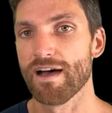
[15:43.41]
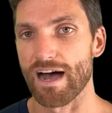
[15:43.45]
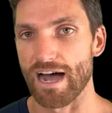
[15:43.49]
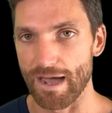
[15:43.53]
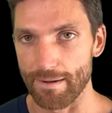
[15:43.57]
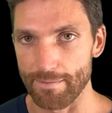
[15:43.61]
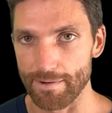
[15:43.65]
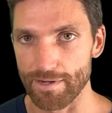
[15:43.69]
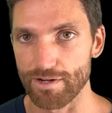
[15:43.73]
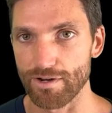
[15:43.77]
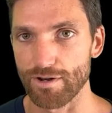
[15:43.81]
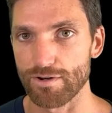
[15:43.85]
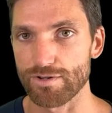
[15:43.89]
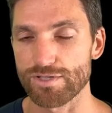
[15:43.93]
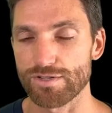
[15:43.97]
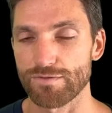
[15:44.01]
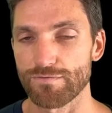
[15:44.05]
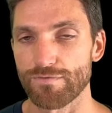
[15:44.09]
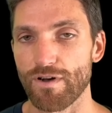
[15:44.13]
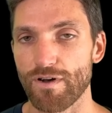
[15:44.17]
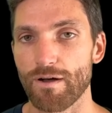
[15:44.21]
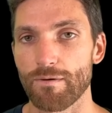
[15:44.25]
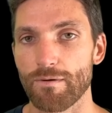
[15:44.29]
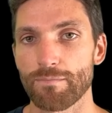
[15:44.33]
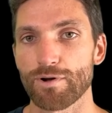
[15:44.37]
I've been your host,
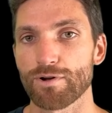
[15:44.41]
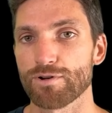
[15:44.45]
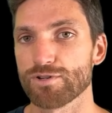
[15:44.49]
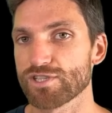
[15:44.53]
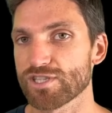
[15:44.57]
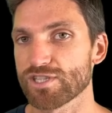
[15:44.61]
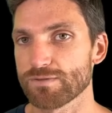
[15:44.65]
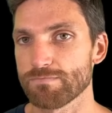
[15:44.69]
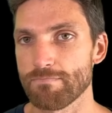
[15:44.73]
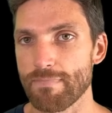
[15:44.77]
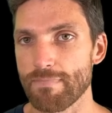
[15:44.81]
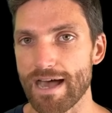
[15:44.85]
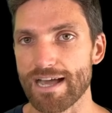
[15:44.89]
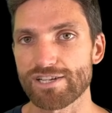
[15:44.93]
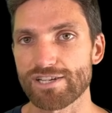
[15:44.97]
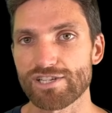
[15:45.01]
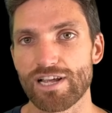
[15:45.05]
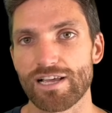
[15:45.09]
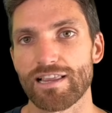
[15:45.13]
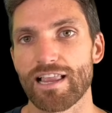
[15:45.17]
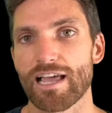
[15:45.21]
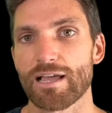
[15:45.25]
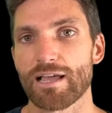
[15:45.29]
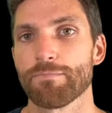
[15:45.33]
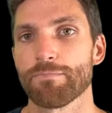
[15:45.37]
Stefan Burns. Smash
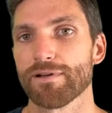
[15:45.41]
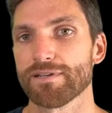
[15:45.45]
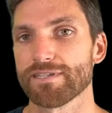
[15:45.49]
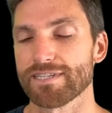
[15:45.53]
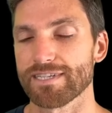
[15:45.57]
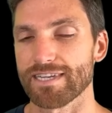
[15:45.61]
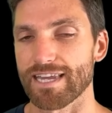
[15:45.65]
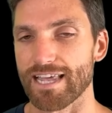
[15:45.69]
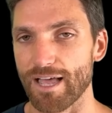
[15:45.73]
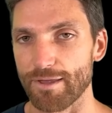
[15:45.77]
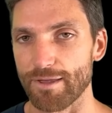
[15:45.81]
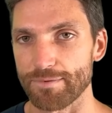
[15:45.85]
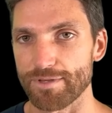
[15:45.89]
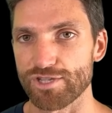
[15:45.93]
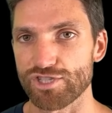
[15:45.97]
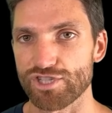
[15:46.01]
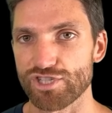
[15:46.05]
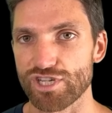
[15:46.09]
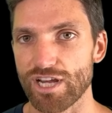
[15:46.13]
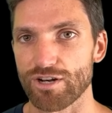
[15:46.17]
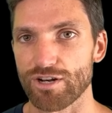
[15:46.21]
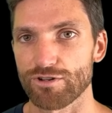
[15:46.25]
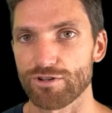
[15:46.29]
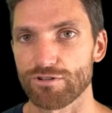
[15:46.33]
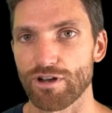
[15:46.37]
that like button to help this
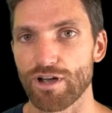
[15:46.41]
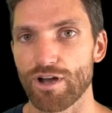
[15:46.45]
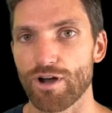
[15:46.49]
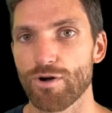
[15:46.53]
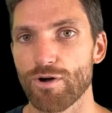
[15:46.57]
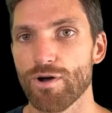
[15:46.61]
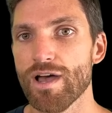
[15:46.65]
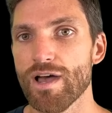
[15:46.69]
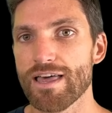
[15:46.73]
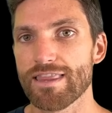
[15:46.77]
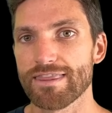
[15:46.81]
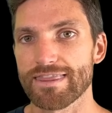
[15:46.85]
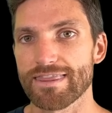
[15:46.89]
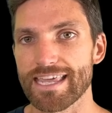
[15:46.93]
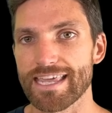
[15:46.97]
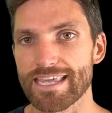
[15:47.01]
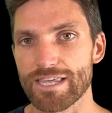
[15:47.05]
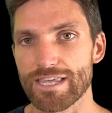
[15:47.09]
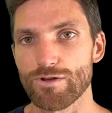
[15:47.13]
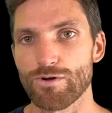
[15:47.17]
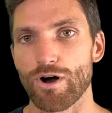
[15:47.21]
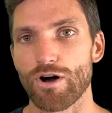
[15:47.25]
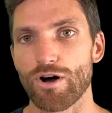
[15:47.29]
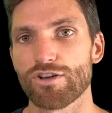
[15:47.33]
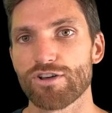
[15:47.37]
channel grow. Thank
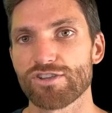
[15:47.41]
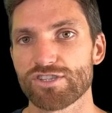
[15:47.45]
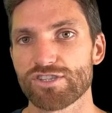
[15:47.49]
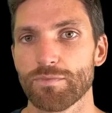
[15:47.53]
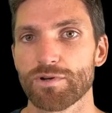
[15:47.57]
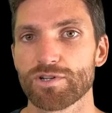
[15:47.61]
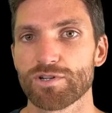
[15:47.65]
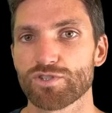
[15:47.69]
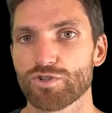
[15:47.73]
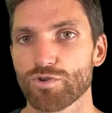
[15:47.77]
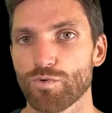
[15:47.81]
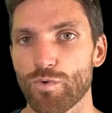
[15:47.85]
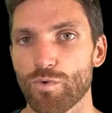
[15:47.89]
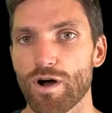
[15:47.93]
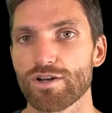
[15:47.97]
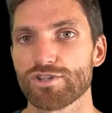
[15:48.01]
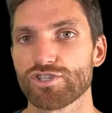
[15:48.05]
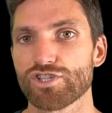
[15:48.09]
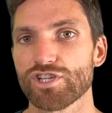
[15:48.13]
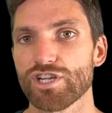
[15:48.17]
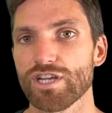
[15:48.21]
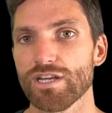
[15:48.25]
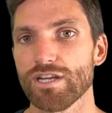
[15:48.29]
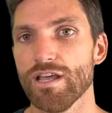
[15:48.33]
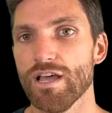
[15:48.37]
you all so much for
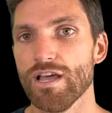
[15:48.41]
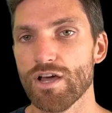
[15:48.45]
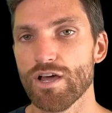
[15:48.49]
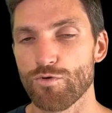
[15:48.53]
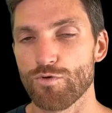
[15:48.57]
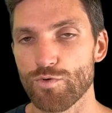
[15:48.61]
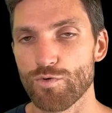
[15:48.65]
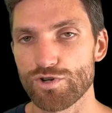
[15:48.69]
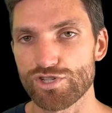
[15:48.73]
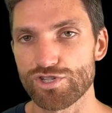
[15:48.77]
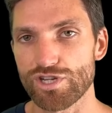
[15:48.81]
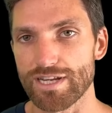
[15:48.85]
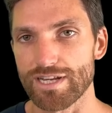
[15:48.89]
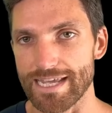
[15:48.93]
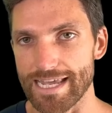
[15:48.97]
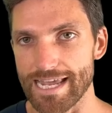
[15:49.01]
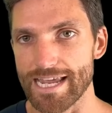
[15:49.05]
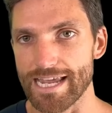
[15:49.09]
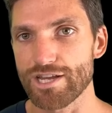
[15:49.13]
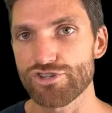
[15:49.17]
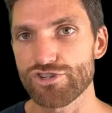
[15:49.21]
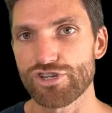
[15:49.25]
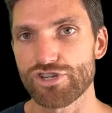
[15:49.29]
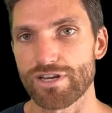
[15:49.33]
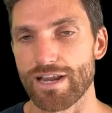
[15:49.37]
watching. Wishing
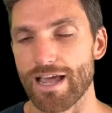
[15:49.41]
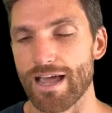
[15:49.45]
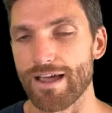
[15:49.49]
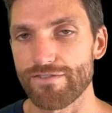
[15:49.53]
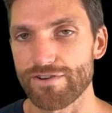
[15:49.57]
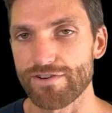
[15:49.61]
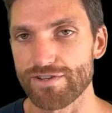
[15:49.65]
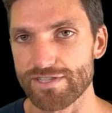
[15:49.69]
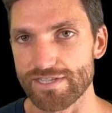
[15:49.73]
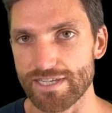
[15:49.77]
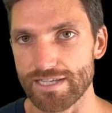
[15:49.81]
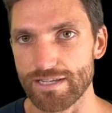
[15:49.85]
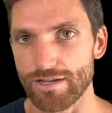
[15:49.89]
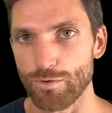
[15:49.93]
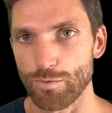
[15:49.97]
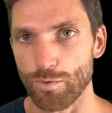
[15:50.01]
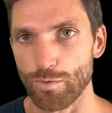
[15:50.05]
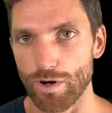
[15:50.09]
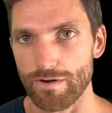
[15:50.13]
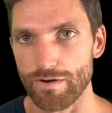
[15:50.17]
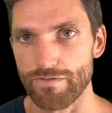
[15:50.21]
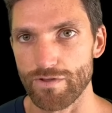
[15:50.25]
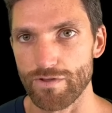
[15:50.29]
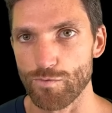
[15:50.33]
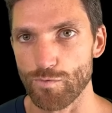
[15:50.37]
each and every single
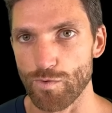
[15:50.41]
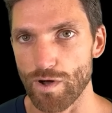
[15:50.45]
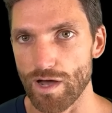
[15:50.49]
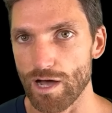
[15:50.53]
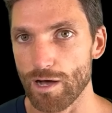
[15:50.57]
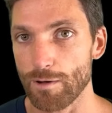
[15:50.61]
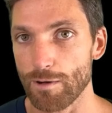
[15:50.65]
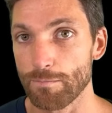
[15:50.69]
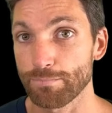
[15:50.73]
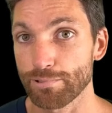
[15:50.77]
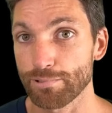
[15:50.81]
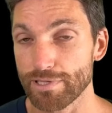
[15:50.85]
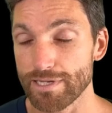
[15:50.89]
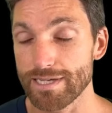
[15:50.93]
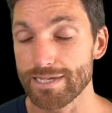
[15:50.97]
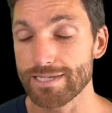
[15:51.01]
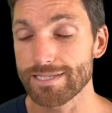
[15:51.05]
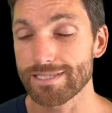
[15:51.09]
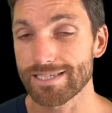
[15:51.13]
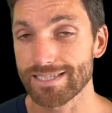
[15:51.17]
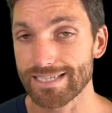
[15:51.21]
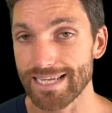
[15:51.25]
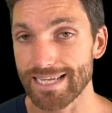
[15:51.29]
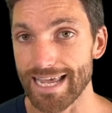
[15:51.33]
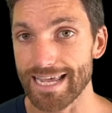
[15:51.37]
one of you well.
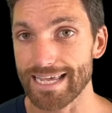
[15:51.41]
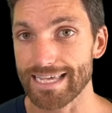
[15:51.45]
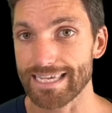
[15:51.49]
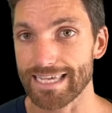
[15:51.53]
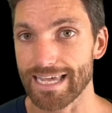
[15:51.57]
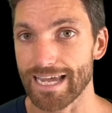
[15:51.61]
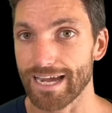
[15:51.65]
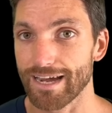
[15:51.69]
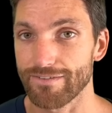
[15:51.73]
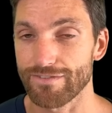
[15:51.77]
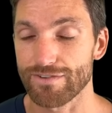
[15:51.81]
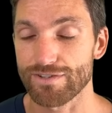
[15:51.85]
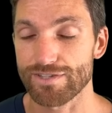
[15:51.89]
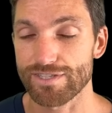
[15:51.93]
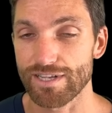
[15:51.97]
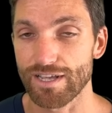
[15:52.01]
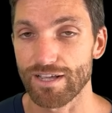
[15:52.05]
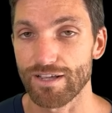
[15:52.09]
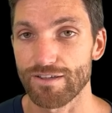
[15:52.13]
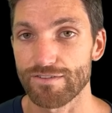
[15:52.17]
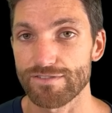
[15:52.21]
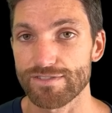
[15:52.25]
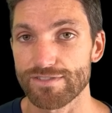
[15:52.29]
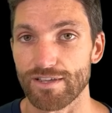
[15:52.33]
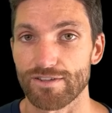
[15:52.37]
Please take care of
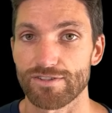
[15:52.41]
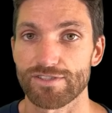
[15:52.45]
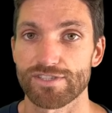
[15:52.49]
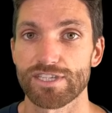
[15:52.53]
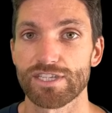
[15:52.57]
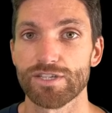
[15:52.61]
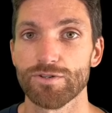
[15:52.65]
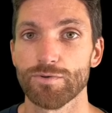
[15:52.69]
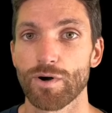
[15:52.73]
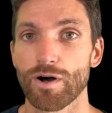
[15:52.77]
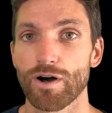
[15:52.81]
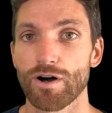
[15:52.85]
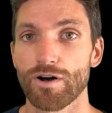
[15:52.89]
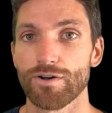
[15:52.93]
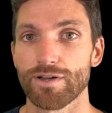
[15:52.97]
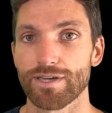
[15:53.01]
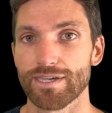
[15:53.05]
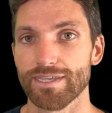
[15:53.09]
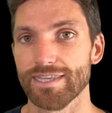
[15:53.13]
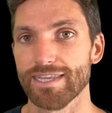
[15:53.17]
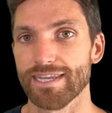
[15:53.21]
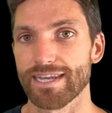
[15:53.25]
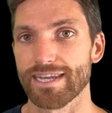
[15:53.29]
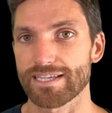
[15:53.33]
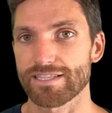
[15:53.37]
yourselves. I'll see you all
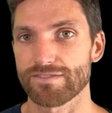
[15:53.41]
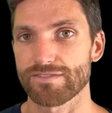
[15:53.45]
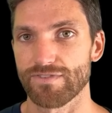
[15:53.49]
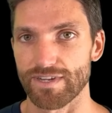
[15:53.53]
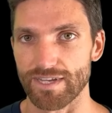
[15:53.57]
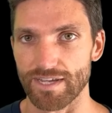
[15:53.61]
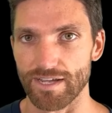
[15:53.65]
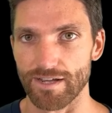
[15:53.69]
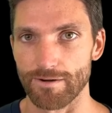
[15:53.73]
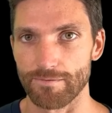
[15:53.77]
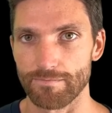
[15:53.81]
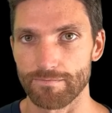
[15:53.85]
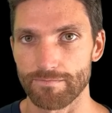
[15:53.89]
in the next video.